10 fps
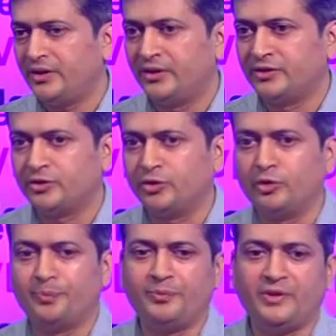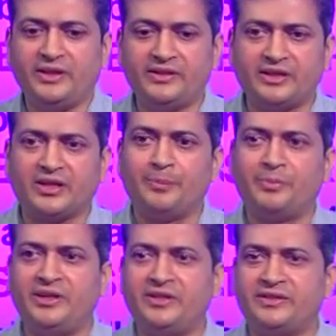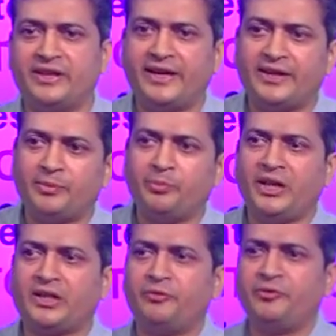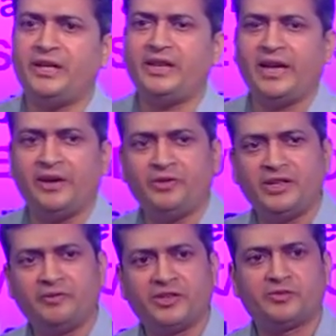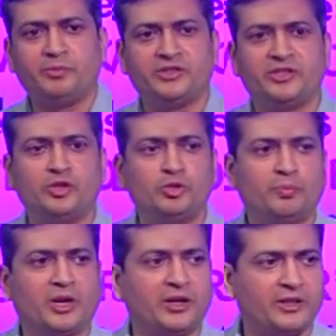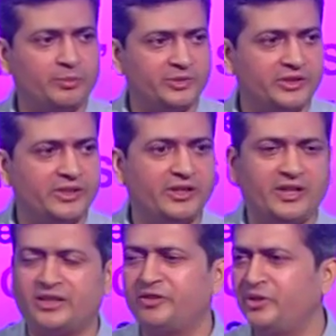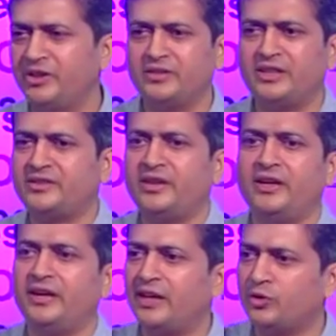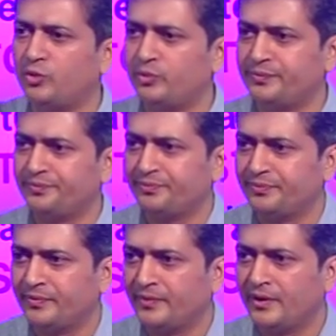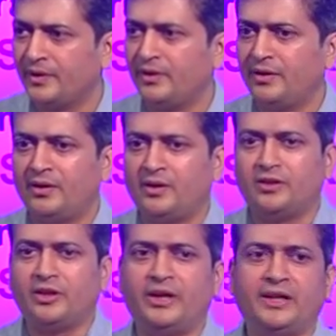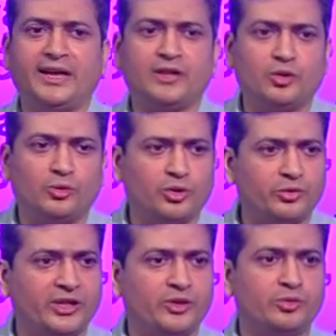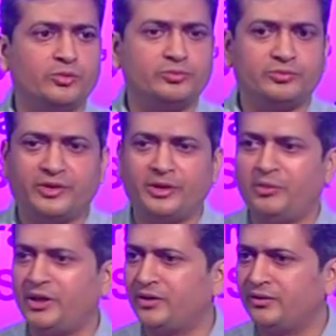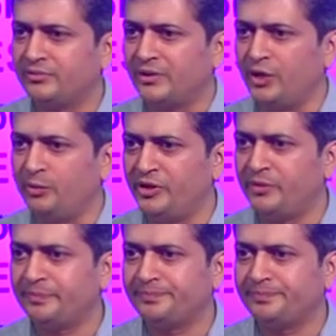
So these are companies that make very heavy investments into plant and machinery. I'll give you an let's say Hindalco. Now Hindalco, what do? They make aluminium,